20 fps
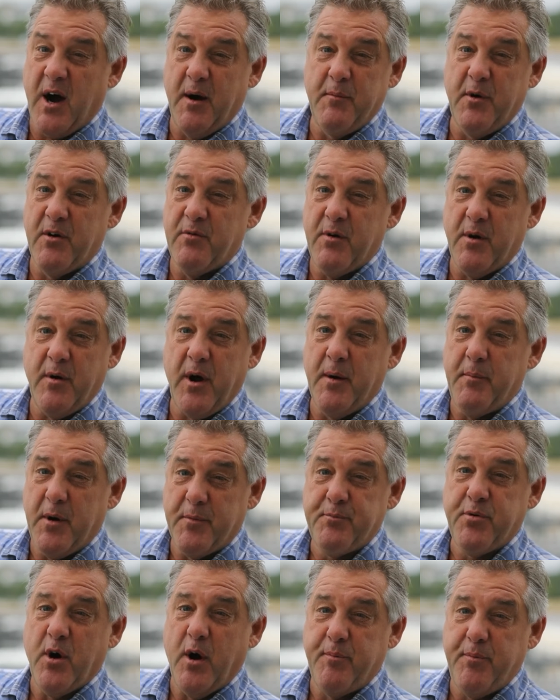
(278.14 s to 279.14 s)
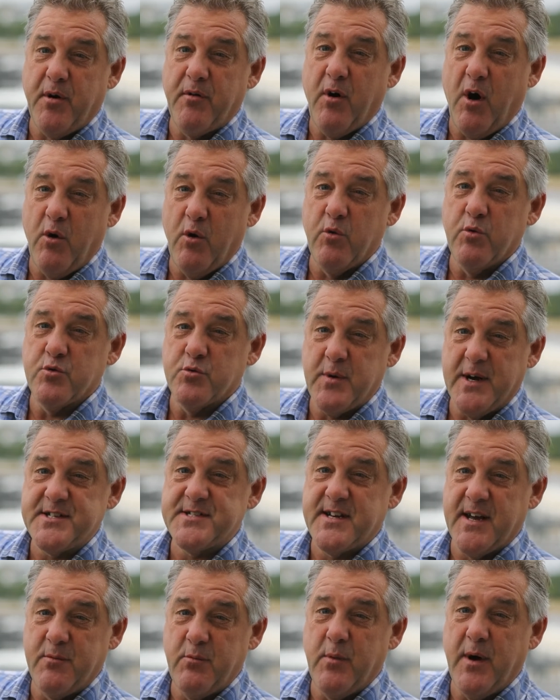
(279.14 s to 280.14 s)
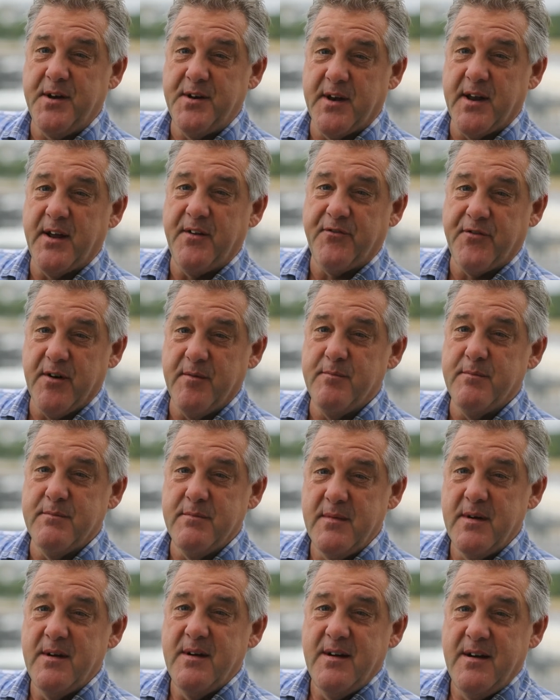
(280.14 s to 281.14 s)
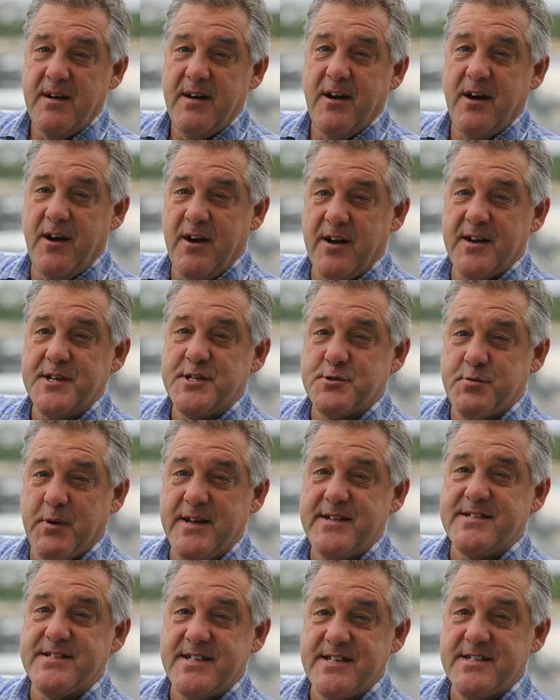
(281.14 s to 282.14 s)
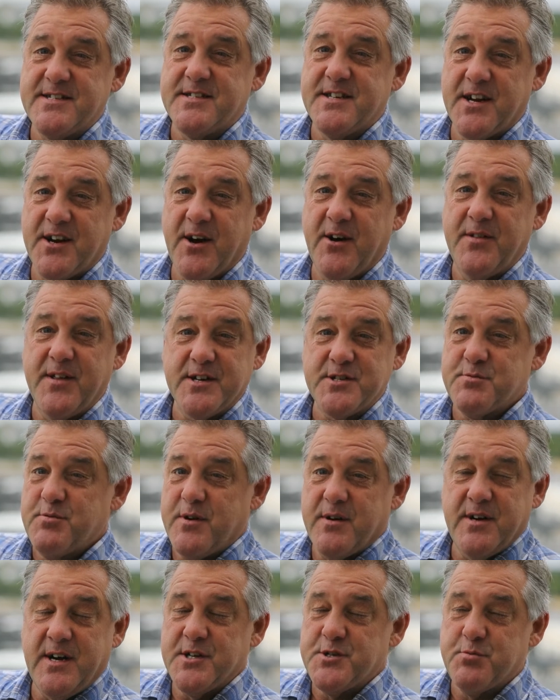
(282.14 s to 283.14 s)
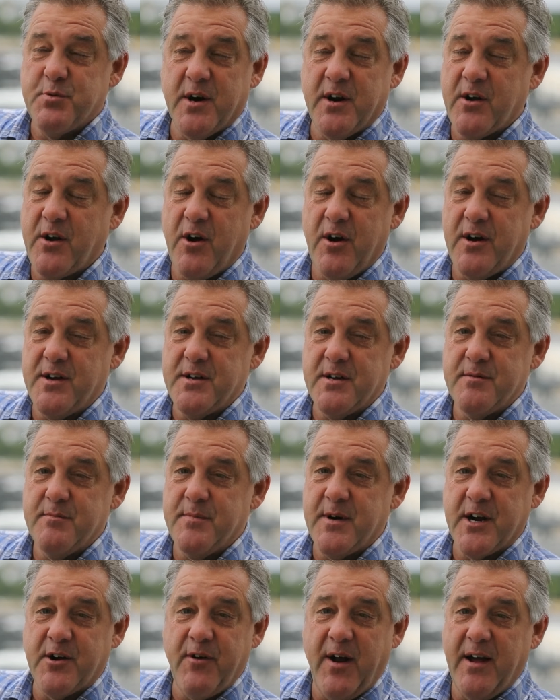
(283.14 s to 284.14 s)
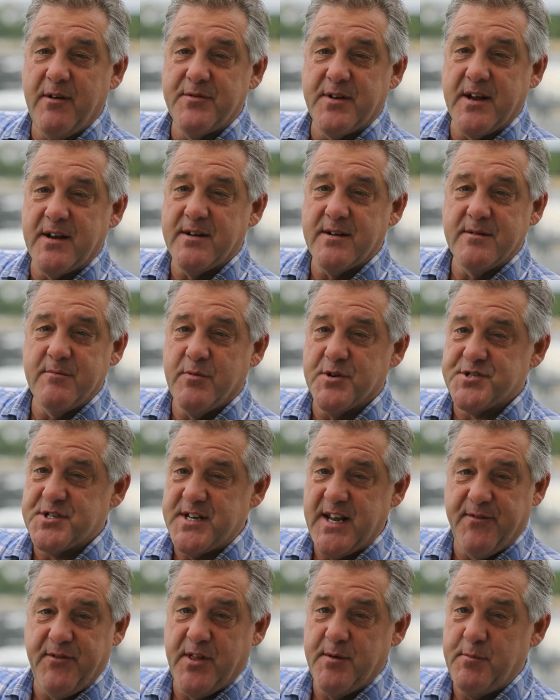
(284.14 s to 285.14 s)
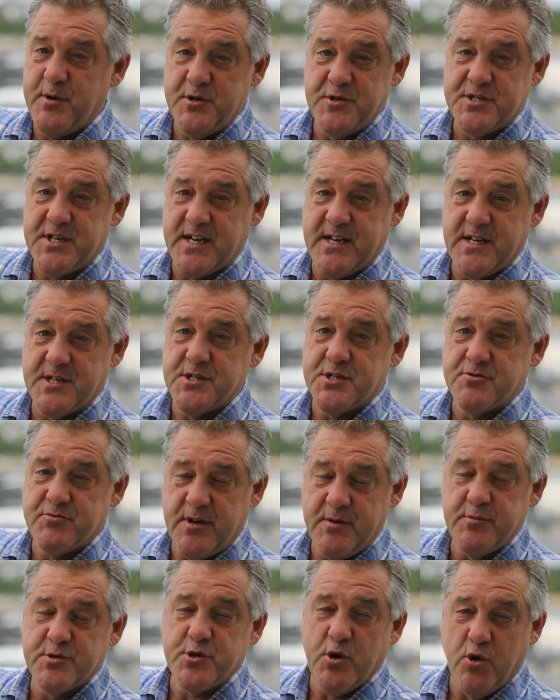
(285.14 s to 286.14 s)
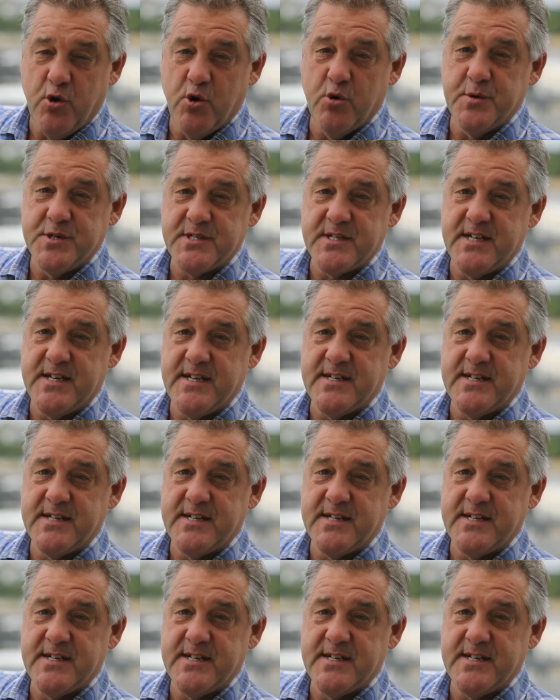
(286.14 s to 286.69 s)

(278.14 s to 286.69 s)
I'm a proper old West End Wendy from early 20s. That's where I got my grounding. It was never the music industry. It was always theatre.